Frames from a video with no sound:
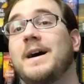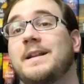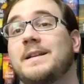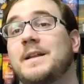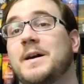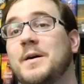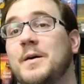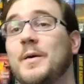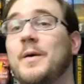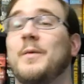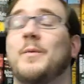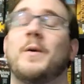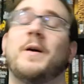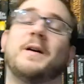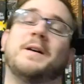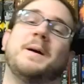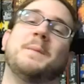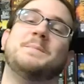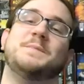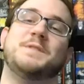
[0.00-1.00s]
Hello and
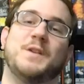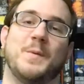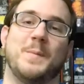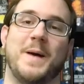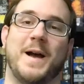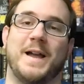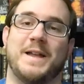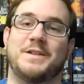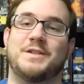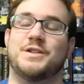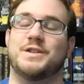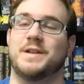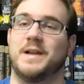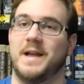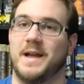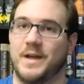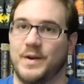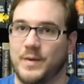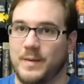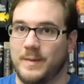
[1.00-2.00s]
welcome to my
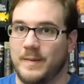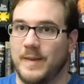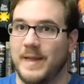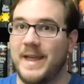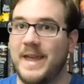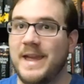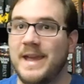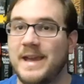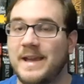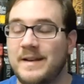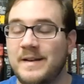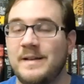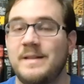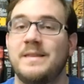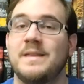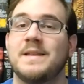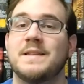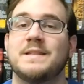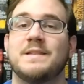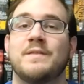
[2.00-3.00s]
channel. In
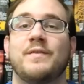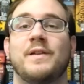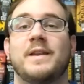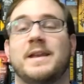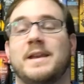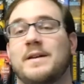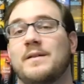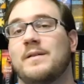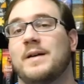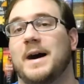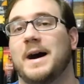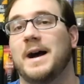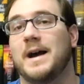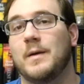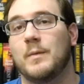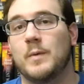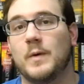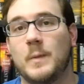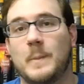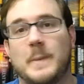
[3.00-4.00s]
this video,
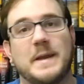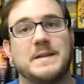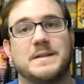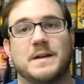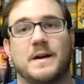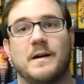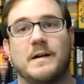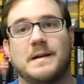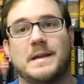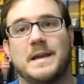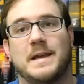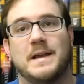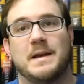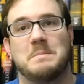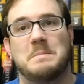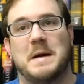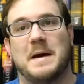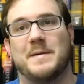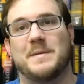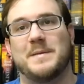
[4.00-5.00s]
I will be talking
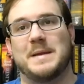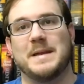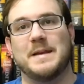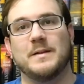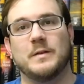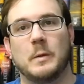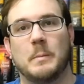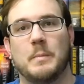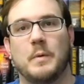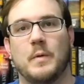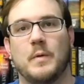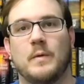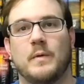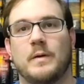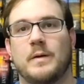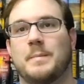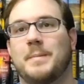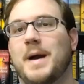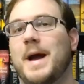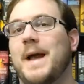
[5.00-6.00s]
about
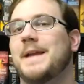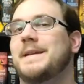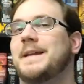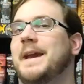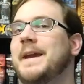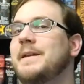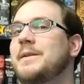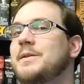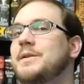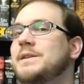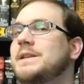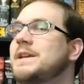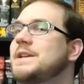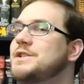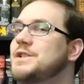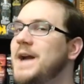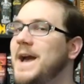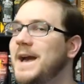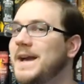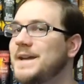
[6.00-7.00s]
Illborn by Daniel
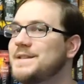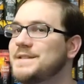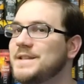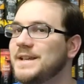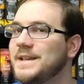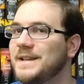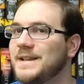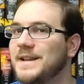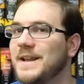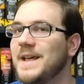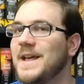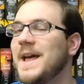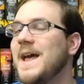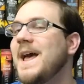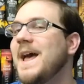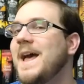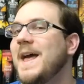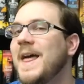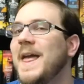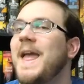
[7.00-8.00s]
T. Jackson.
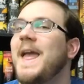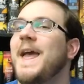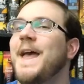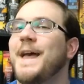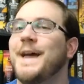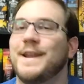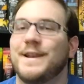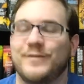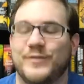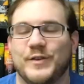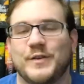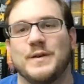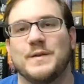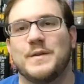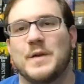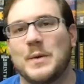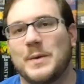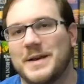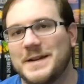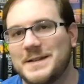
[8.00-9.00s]
And if you
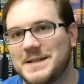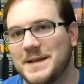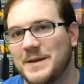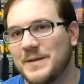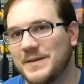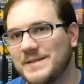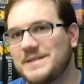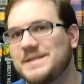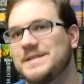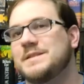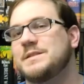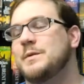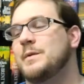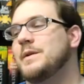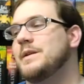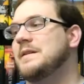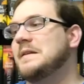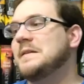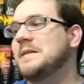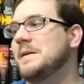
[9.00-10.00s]
couldn't already tell, this is
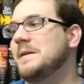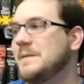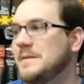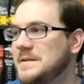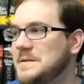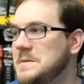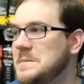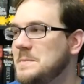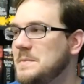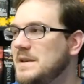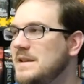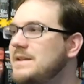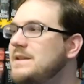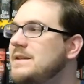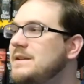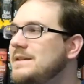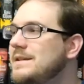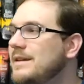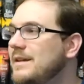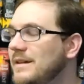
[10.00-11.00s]
going to
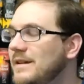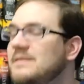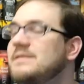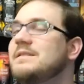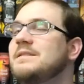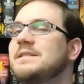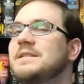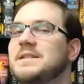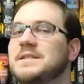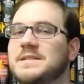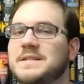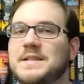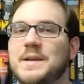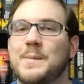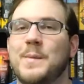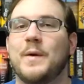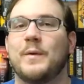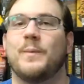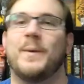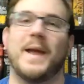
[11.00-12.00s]
be a
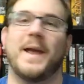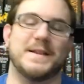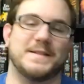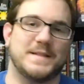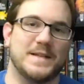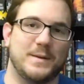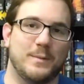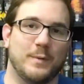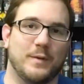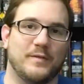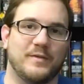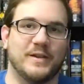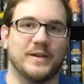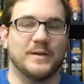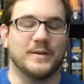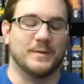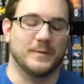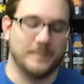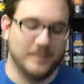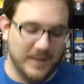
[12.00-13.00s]
somewhat ranty
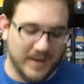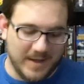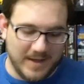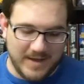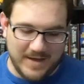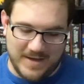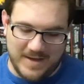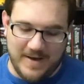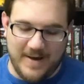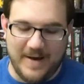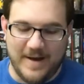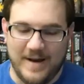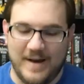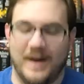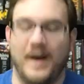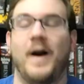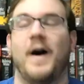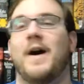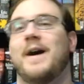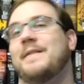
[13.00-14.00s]
review
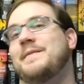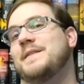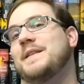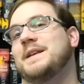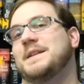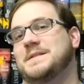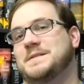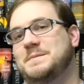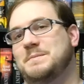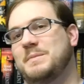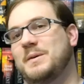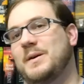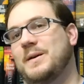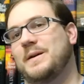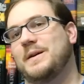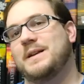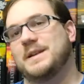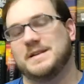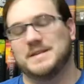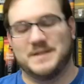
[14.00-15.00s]
on this book.